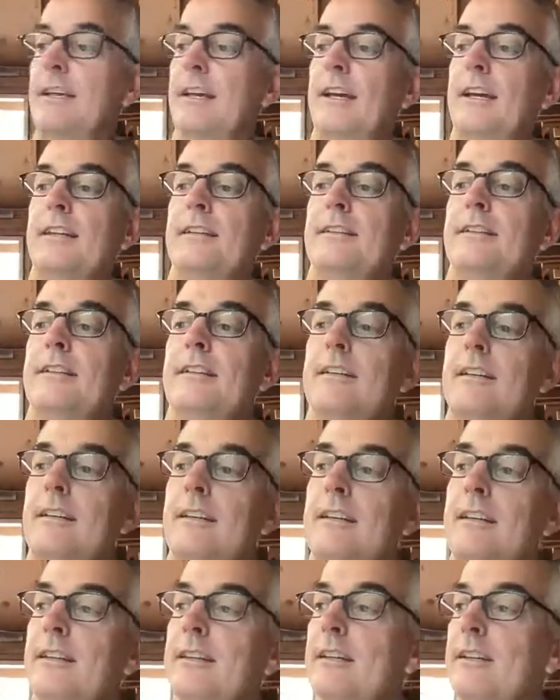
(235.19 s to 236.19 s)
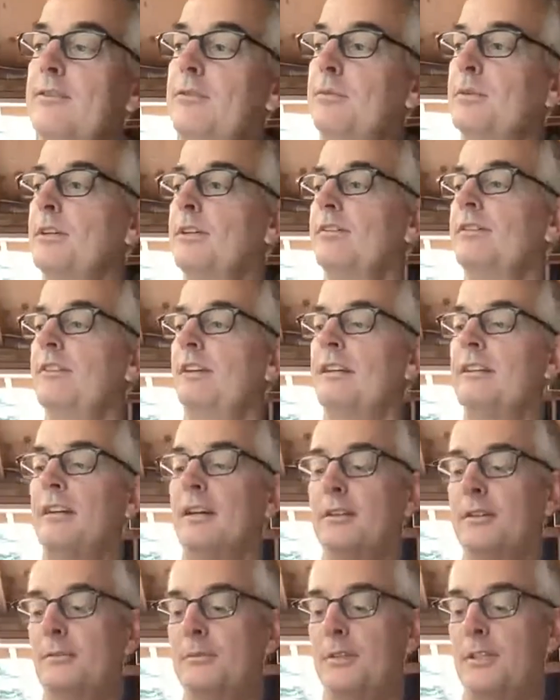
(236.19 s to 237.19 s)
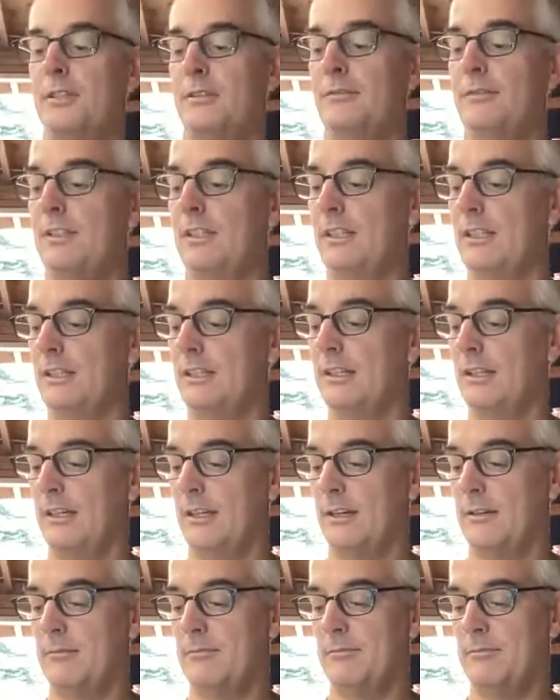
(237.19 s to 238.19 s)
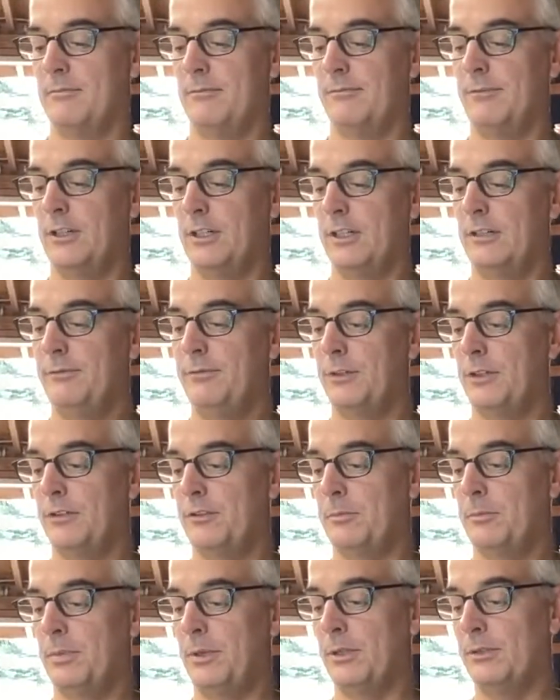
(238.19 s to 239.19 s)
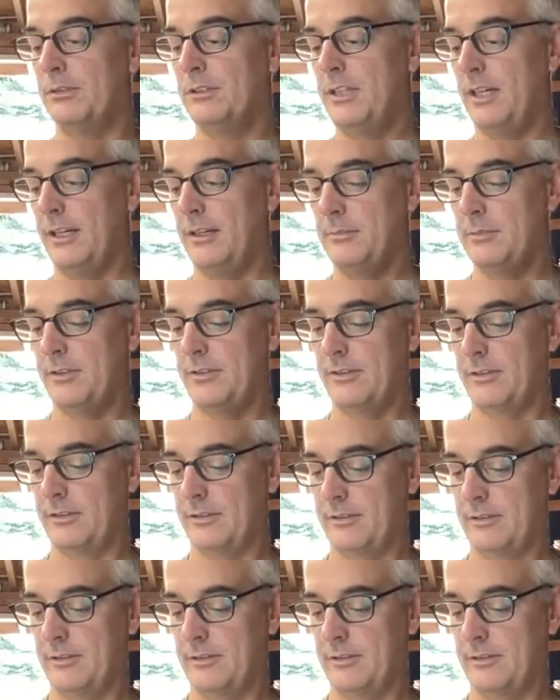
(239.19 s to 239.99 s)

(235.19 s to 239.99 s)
And this was another one of the very first prototypes.